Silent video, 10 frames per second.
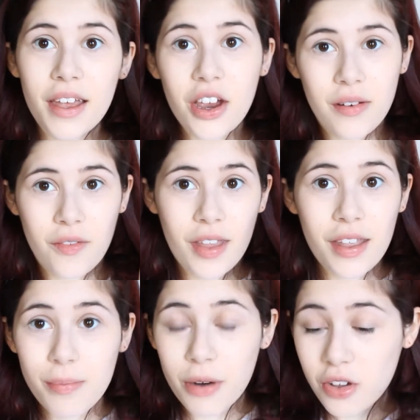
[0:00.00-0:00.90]
I go in with
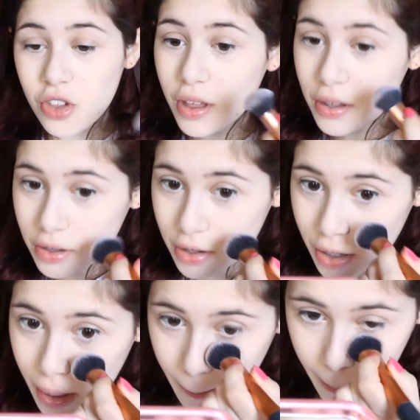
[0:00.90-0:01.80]
this brush and
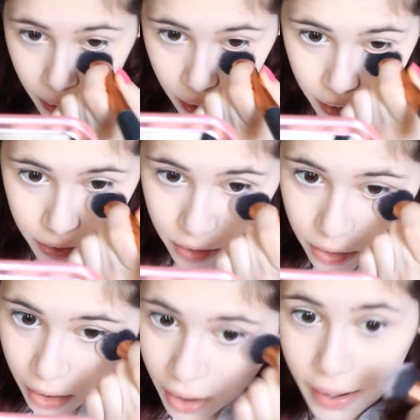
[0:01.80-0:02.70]
do my
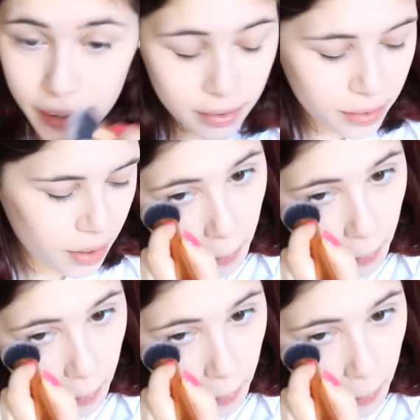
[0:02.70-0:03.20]
under eyes.